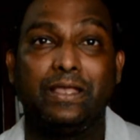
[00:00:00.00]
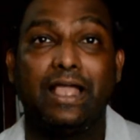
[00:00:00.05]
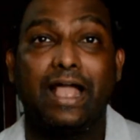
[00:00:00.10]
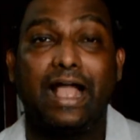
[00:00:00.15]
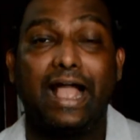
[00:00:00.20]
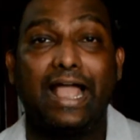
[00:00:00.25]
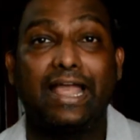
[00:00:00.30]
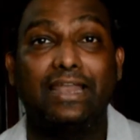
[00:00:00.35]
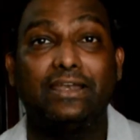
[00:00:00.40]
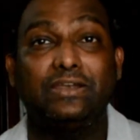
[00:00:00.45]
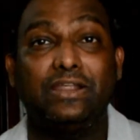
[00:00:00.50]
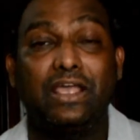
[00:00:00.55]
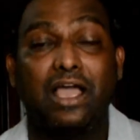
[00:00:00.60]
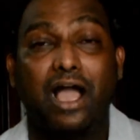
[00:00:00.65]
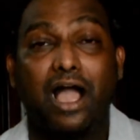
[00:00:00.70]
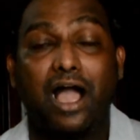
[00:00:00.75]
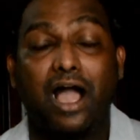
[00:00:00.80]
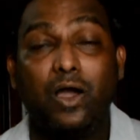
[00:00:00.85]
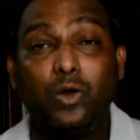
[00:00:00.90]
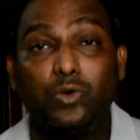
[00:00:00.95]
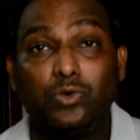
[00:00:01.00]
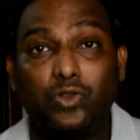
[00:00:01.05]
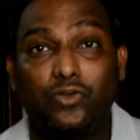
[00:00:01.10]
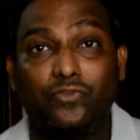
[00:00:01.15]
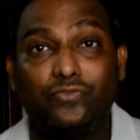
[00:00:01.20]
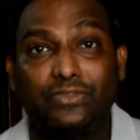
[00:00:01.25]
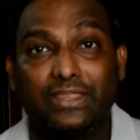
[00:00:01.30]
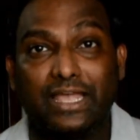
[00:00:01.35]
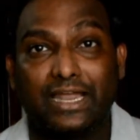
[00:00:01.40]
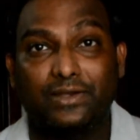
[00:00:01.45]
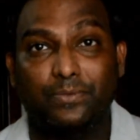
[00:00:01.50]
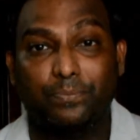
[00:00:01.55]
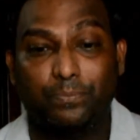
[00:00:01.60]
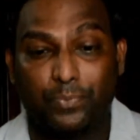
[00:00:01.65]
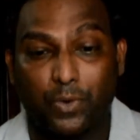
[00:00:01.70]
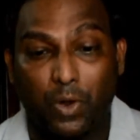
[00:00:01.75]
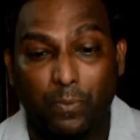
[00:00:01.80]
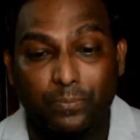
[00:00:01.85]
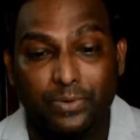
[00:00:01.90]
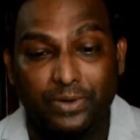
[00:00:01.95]
And out of that
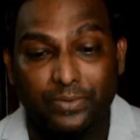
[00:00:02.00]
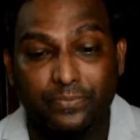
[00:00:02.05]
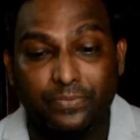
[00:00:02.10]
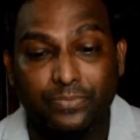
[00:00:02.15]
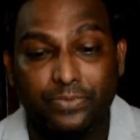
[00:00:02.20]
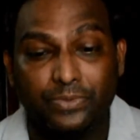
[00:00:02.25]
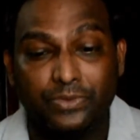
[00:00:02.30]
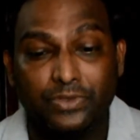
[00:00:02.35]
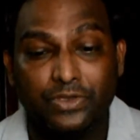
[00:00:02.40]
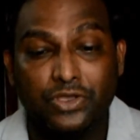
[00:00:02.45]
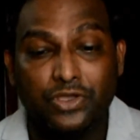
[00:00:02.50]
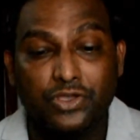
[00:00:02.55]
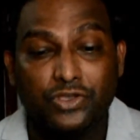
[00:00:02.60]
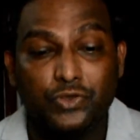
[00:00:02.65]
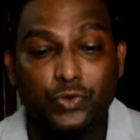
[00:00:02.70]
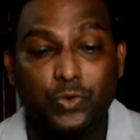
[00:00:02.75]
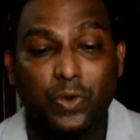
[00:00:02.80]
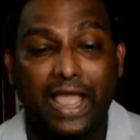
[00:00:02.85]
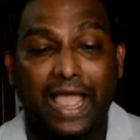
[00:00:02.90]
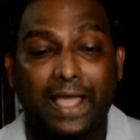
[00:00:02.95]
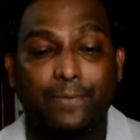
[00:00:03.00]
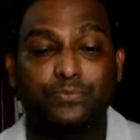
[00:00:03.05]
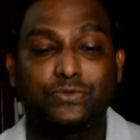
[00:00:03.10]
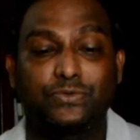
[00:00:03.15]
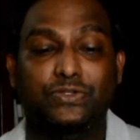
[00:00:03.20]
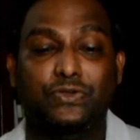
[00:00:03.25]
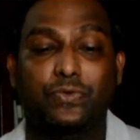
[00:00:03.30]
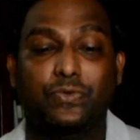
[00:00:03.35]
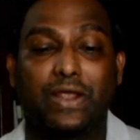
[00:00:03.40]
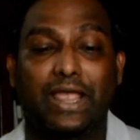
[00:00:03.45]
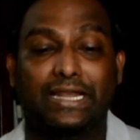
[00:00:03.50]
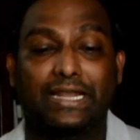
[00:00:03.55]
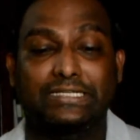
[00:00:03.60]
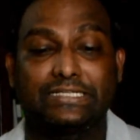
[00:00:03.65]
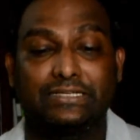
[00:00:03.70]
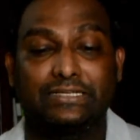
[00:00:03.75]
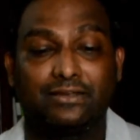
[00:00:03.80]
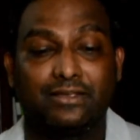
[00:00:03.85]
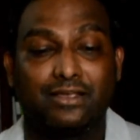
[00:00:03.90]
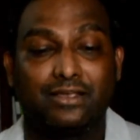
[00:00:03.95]
problem, you
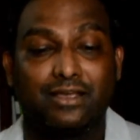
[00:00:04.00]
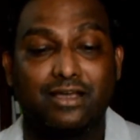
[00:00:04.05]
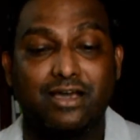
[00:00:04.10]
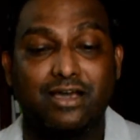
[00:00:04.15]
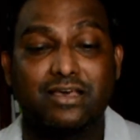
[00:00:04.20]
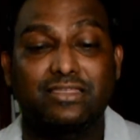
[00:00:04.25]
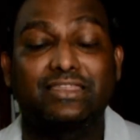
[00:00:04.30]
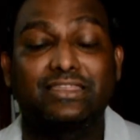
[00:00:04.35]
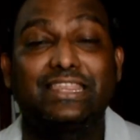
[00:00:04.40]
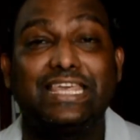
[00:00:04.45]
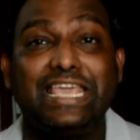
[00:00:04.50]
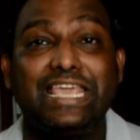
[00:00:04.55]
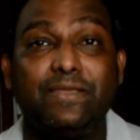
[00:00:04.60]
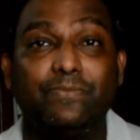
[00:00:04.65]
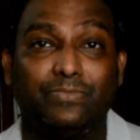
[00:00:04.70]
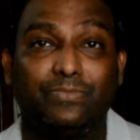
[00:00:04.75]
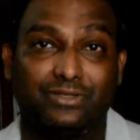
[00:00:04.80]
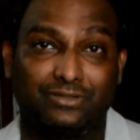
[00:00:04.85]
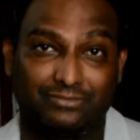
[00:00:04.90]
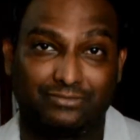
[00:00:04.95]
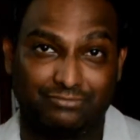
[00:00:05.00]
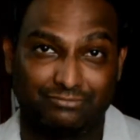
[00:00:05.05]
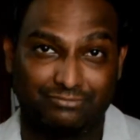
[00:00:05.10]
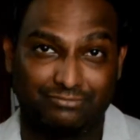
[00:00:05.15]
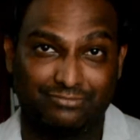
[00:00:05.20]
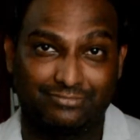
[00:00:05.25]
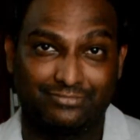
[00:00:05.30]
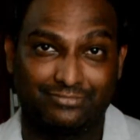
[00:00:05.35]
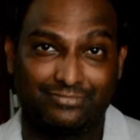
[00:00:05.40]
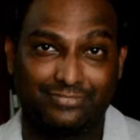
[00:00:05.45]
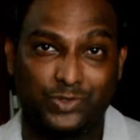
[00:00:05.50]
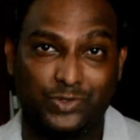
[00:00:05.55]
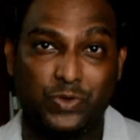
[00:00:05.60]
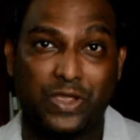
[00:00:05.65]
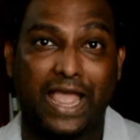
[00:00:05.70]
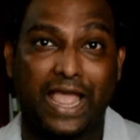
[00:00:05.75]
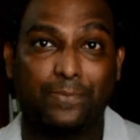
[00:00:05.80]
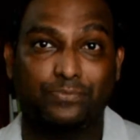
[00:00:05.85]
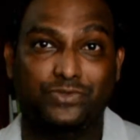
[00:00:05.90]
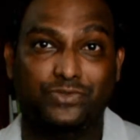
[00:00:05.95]
abstract a theme. You
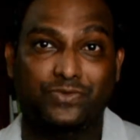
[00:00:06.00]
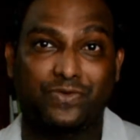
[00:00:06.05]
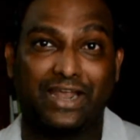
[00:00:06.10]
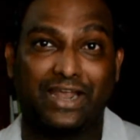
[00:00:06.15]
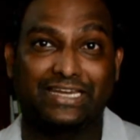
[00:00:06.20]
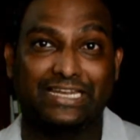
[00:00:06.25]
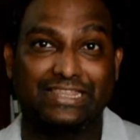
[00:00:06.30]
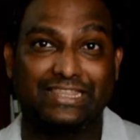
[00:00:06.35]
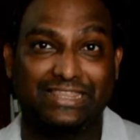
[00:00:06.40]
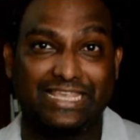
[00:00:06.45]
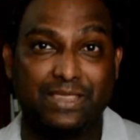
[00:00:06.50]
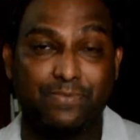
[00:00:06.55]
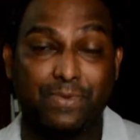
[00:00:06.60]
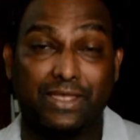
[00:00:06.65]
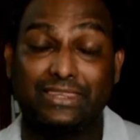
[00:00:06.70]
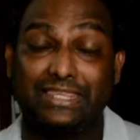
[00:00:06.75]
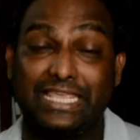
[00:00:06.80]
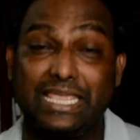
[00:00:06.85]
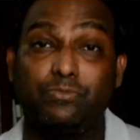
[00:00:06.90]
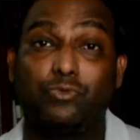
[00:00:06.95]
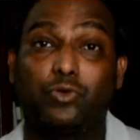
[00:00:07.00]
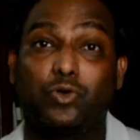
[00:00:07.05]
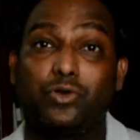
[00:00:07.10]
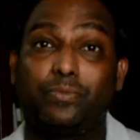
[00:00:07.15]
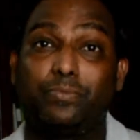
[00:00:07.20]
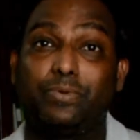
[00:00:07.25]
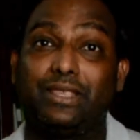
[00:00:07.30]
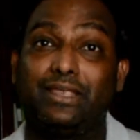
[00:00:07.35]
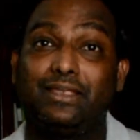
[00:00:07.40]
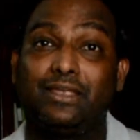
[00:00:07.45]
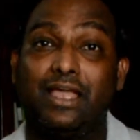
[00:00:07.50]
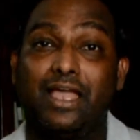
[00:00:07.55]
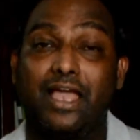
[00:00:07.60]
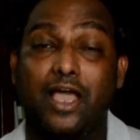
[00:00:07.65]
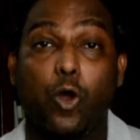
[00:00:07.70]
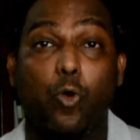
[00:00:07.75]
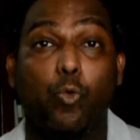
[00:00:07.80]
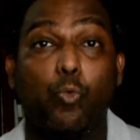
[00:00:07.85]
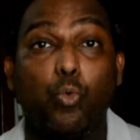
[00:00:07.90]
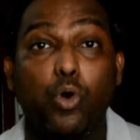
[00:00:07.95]
abstract a theme. A theme could be
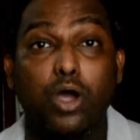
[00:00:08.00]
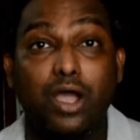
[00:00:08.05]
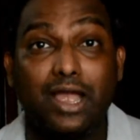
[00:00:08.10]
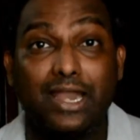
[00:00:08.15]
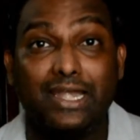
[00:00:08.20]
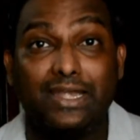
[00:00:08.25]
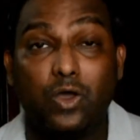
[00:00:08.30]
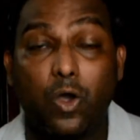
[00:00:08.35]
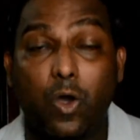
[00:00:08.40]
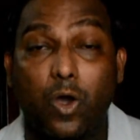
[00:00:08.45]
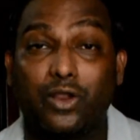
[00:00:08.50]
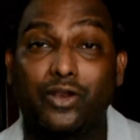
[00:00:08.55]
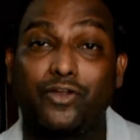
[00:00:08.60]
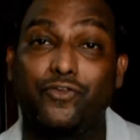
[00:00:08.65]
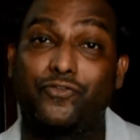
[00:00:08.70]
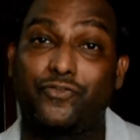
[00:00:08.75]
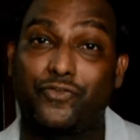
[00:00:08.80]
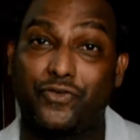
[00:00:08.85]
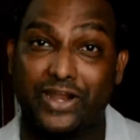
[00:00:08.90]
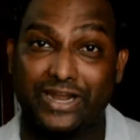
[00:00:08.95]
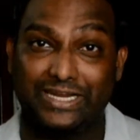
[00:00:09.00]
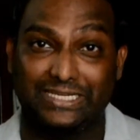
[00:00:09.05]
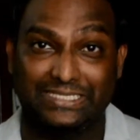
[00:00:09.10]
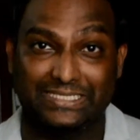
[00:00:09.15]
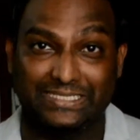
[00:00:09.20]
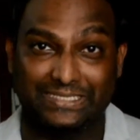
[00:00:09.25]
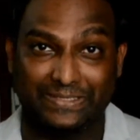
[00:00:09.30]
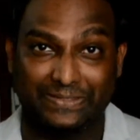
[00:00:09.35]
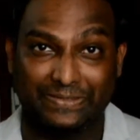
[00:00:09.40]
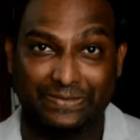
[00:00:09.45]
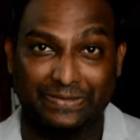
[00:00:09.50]
a word or a phrase.